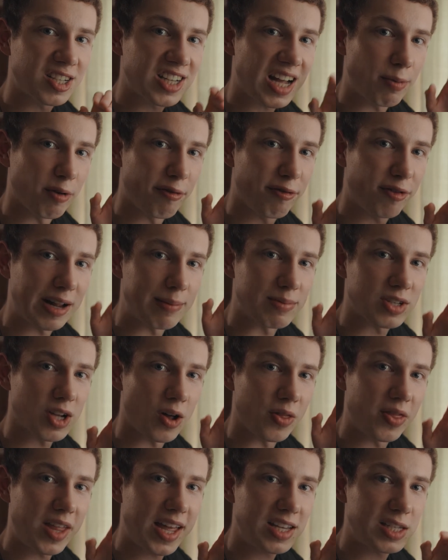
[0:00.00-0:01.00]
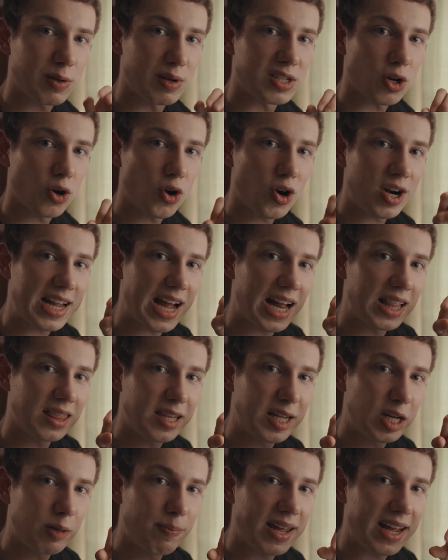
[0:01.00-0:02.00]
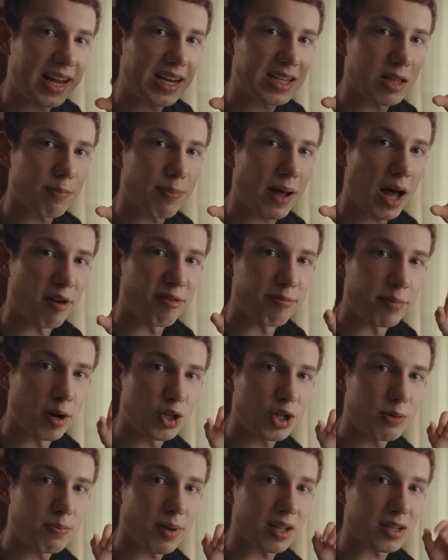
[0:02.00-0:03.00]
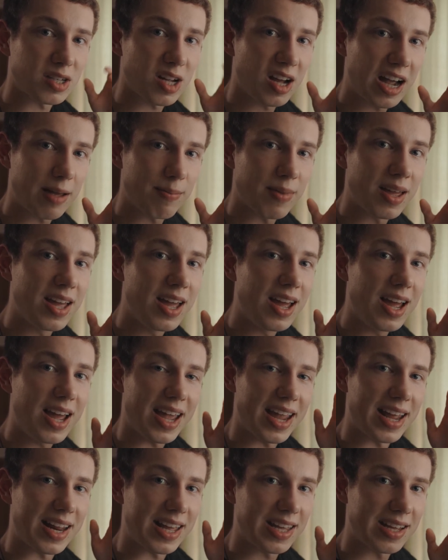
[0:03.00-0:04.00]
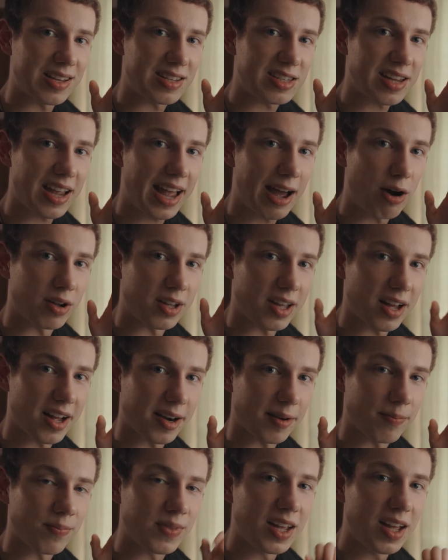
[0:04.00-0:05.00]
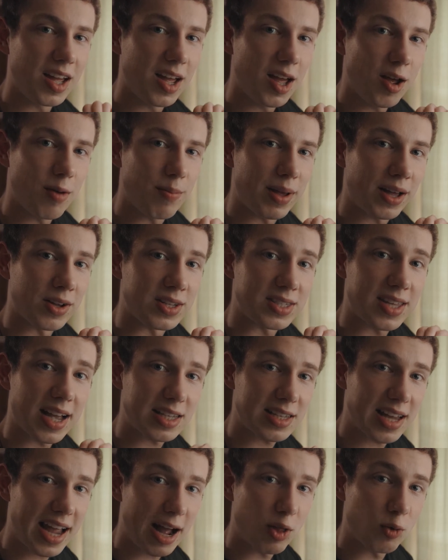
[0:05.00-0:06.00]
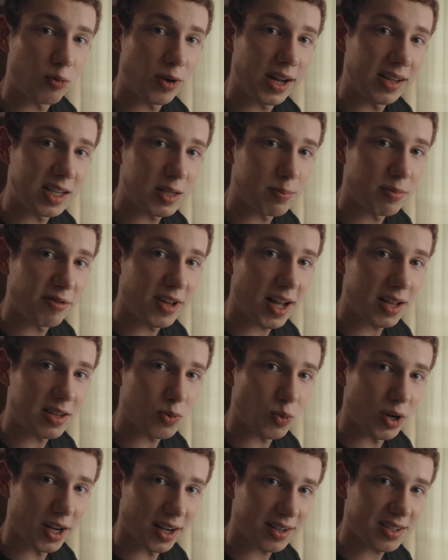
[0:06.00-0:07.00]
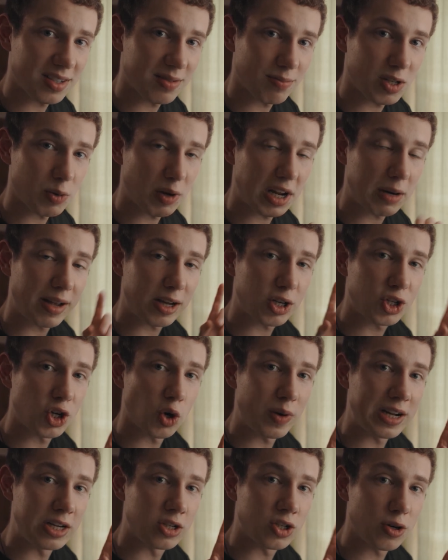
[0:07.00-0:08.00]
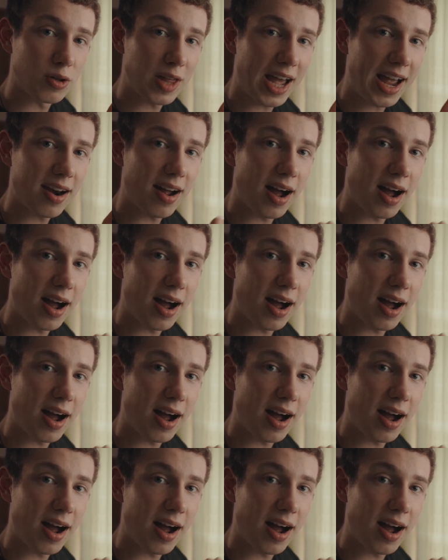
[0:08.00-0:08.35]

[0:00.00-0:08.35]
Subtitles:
couple frames on there so it's already a little bit into the puff motion by the time it hits our gun, because that's how the realism of guns works. So we're going to make sure we do that.